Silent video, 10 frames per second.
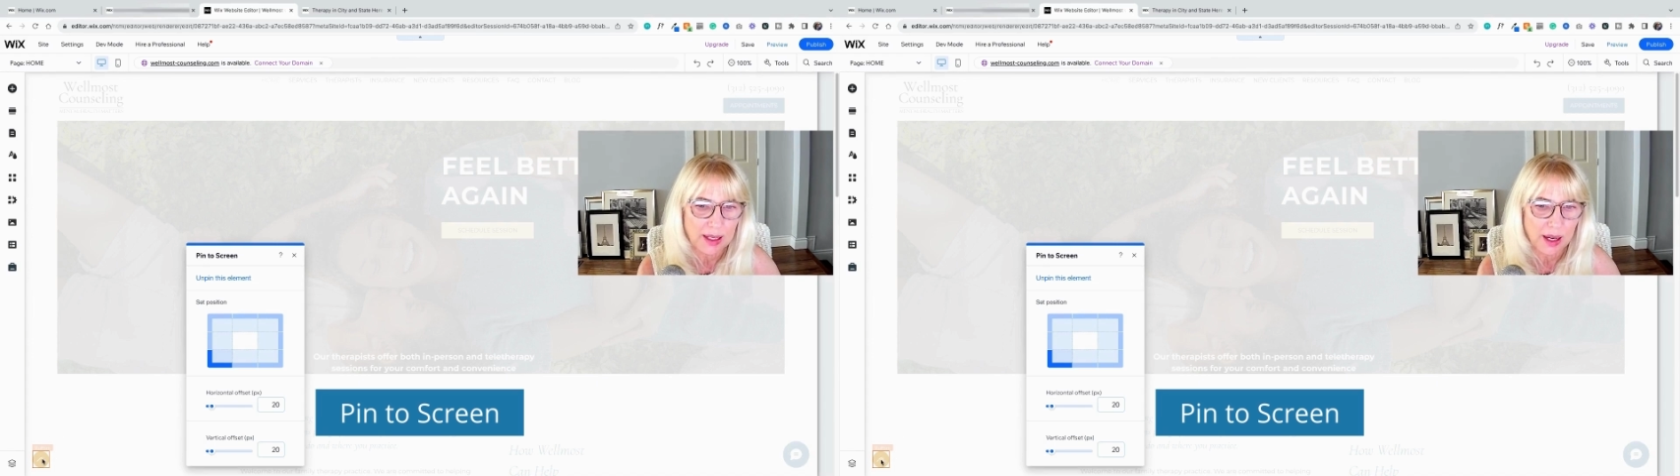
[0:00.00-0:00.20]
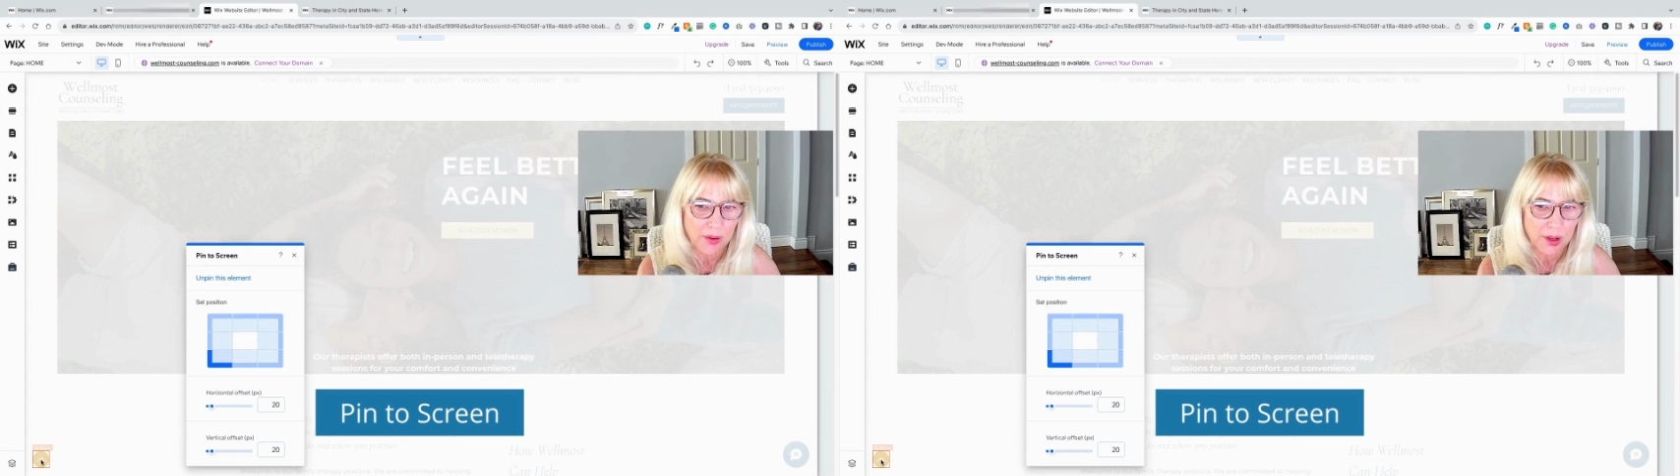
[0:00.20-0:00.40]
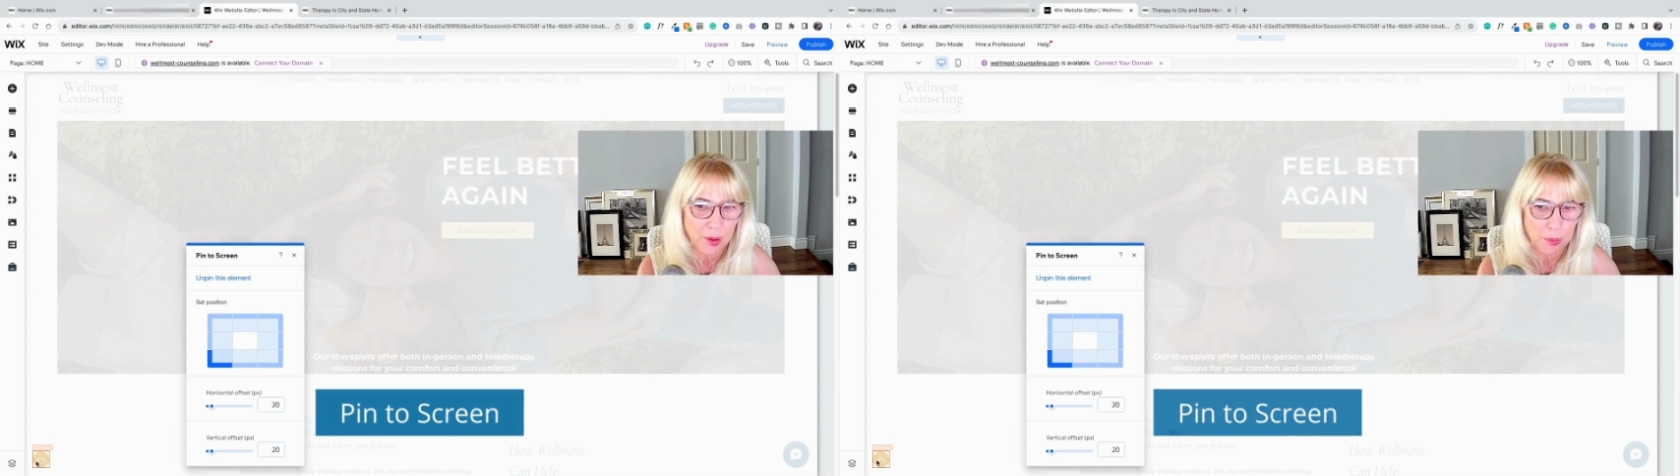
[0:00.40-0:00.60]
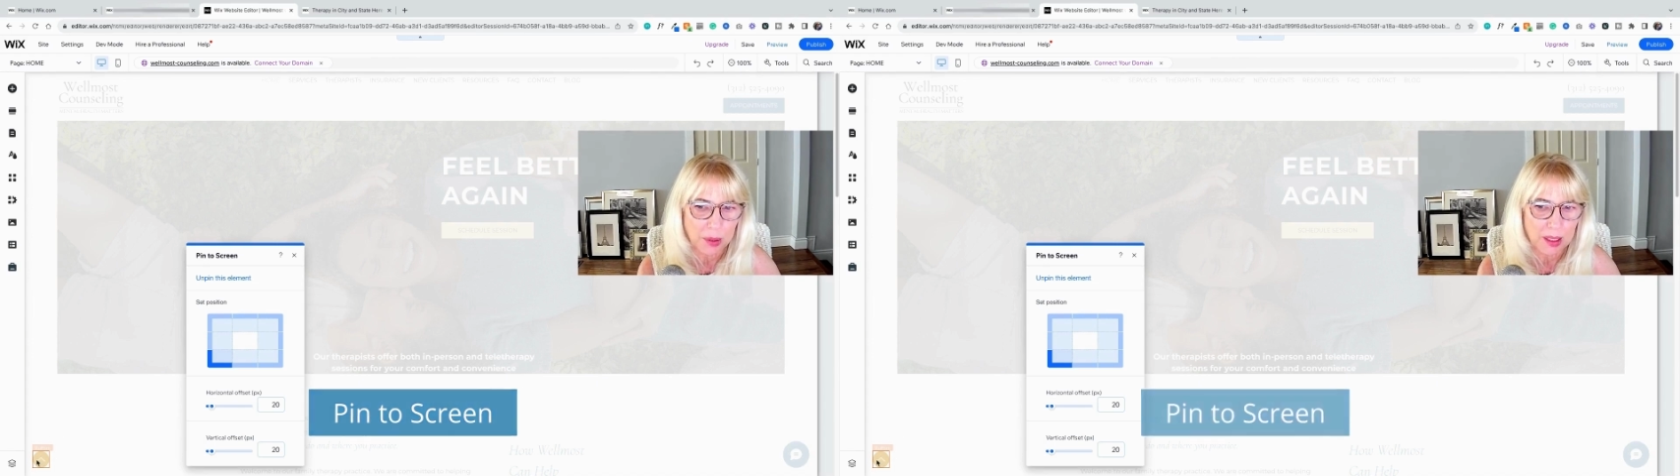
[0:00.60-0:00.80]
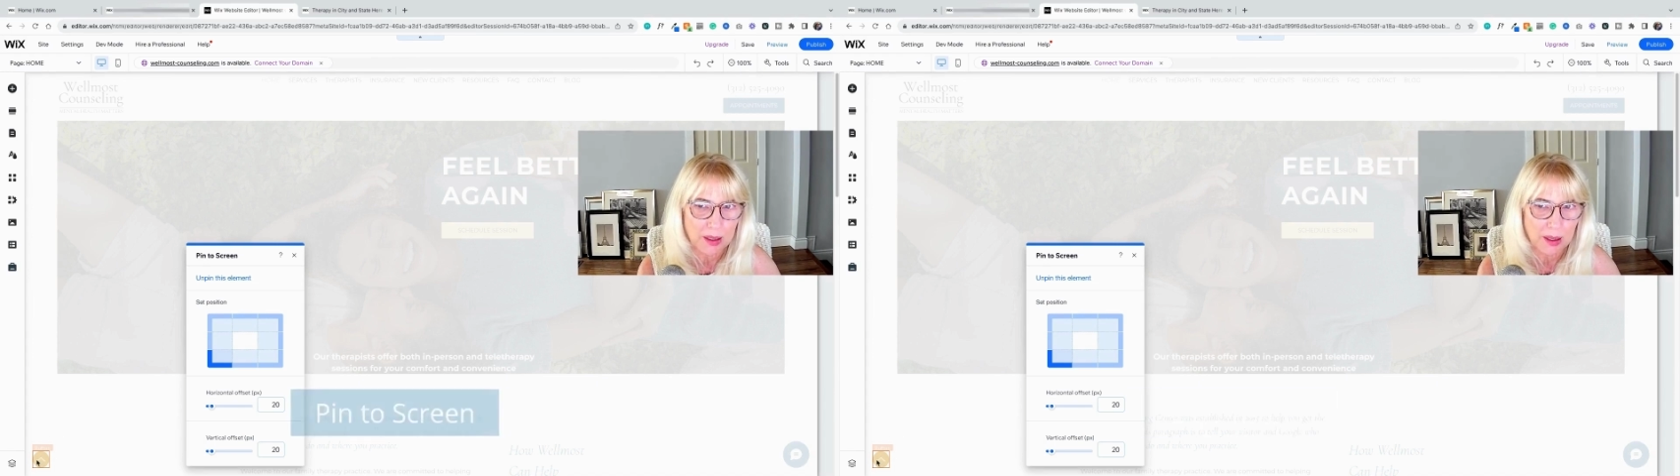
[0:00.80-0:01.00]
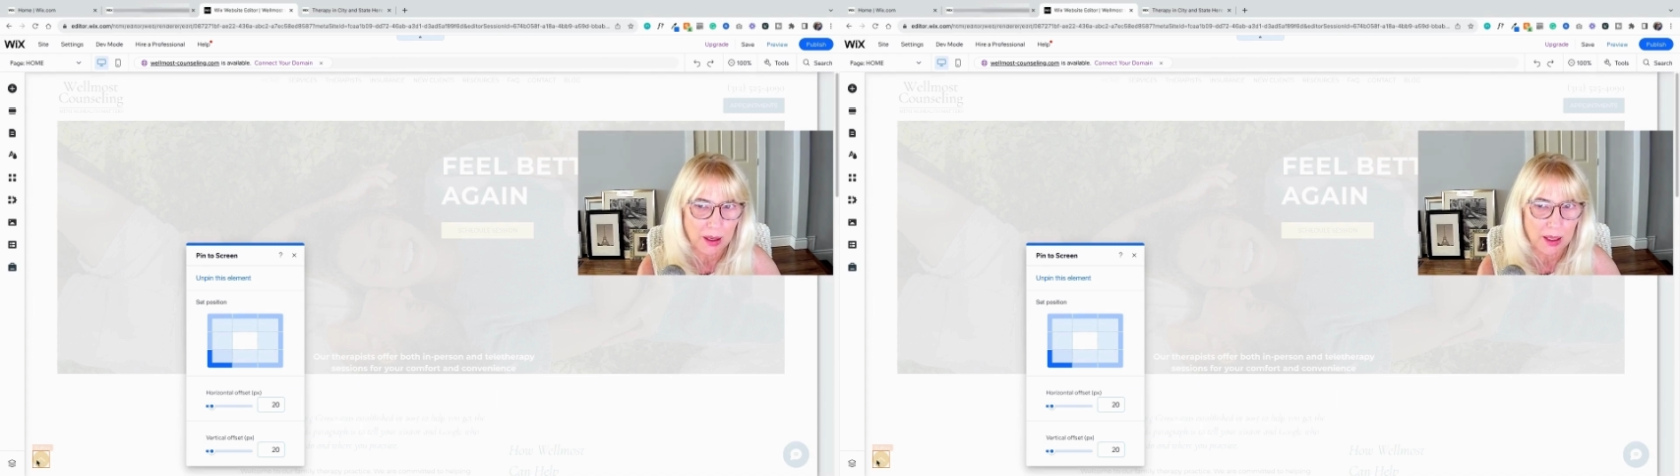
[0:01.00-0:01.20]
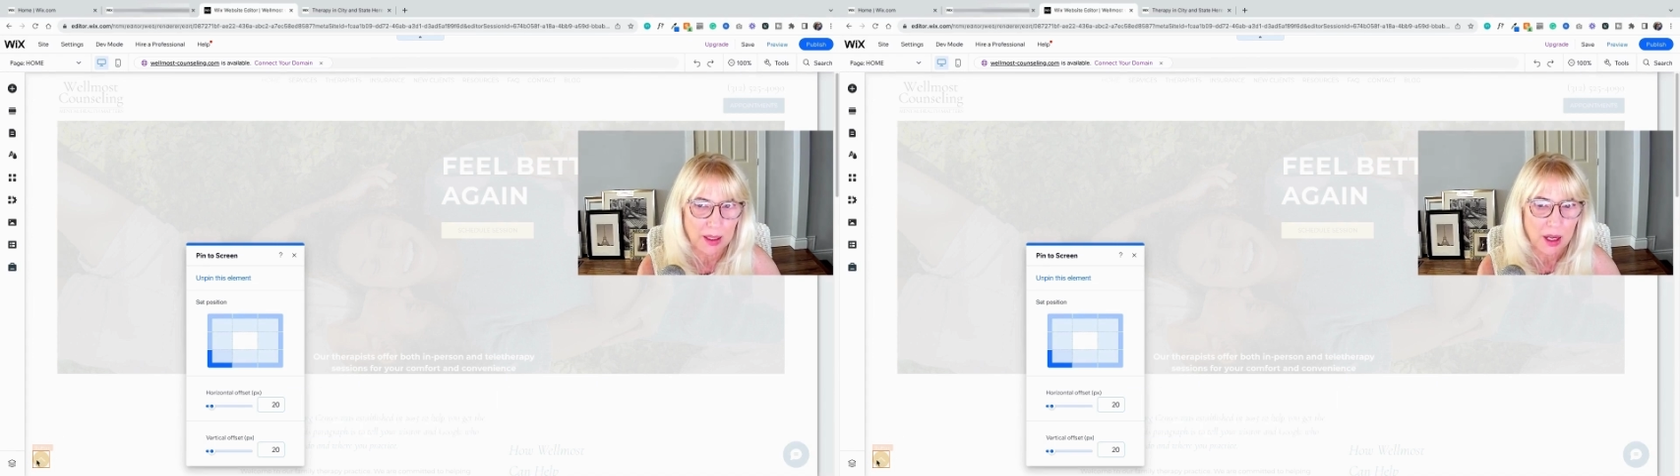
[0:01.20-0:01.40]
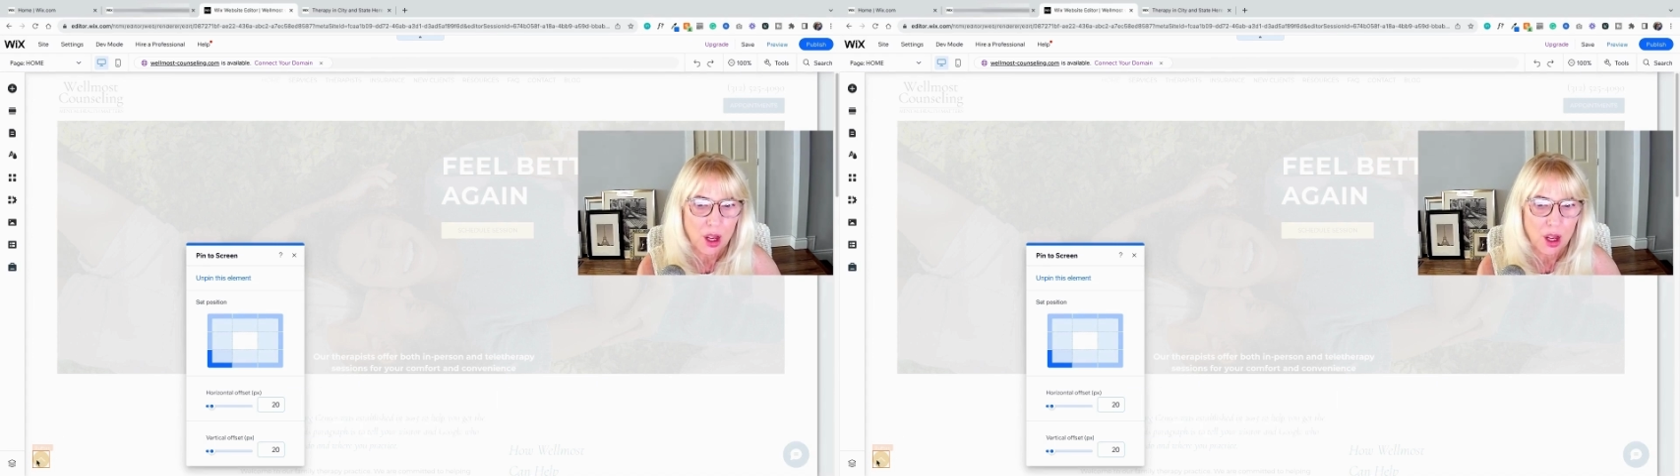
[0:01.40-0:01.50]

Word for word: down there pinned on.